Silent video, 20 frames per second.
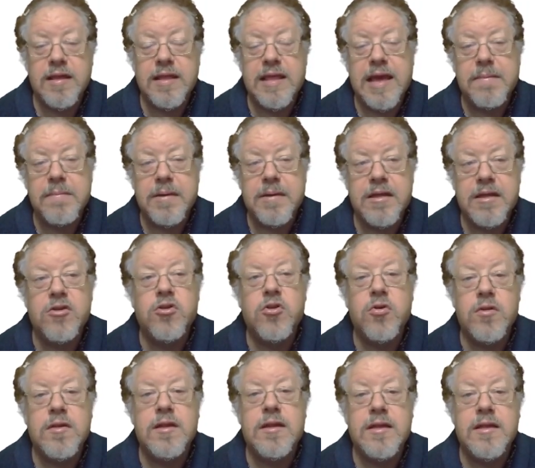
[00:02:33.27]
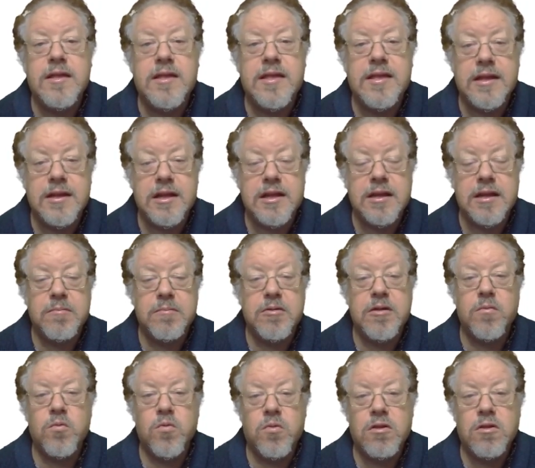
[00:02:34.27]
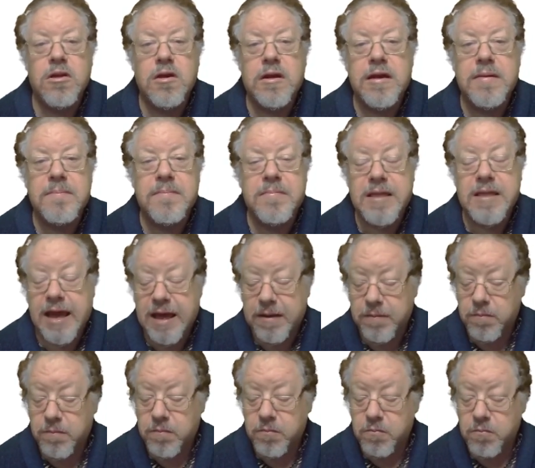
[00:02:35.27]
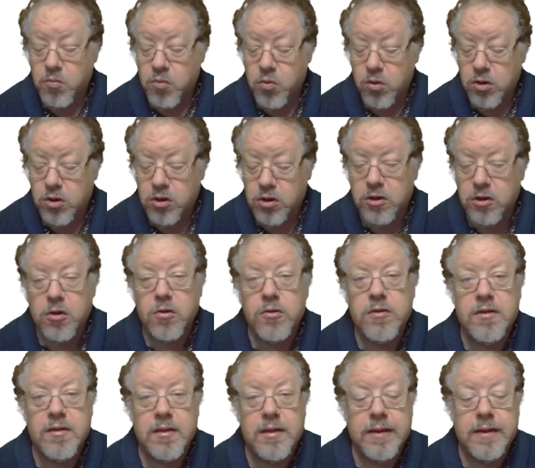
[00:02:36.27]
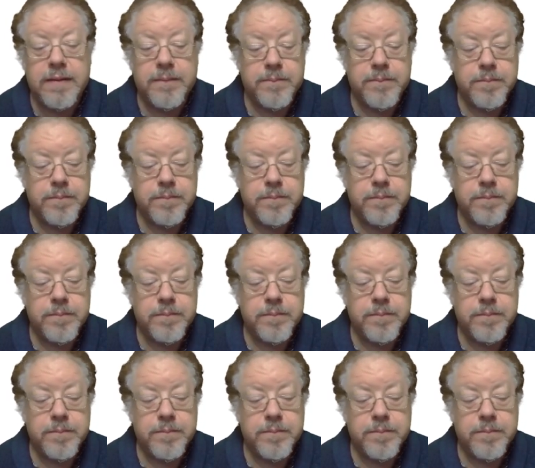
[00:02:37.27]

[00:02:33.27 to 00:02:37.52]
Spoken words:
and that means using synonyms, and we'll look at that more closely.